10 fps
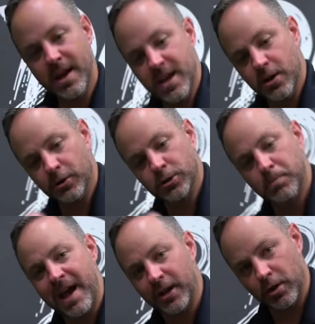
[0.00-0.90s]
ears
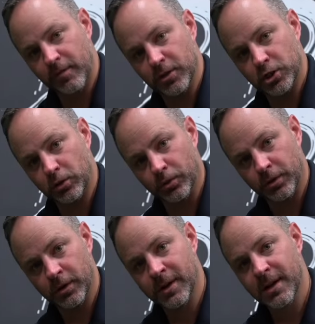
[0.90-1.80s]
back over the
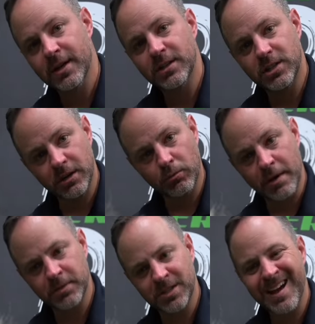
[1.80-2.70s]
shoulder. 10
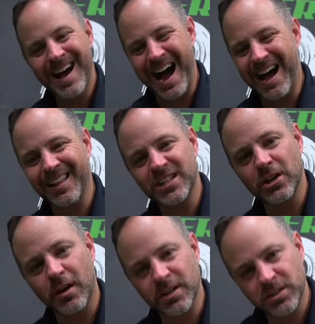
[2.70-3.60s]
reps. I like
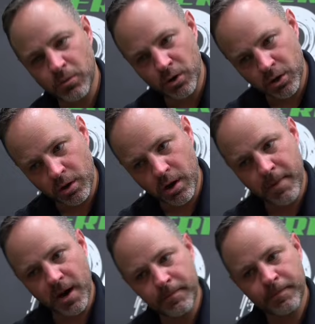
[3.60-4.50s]
to honestly, when you
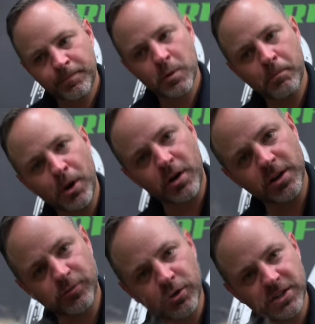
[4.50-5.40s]
come up,
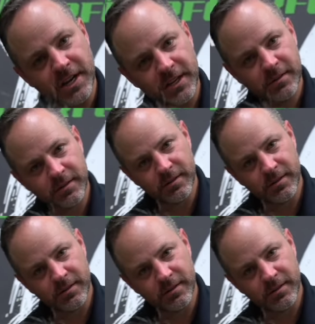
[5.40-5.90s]
pause for a second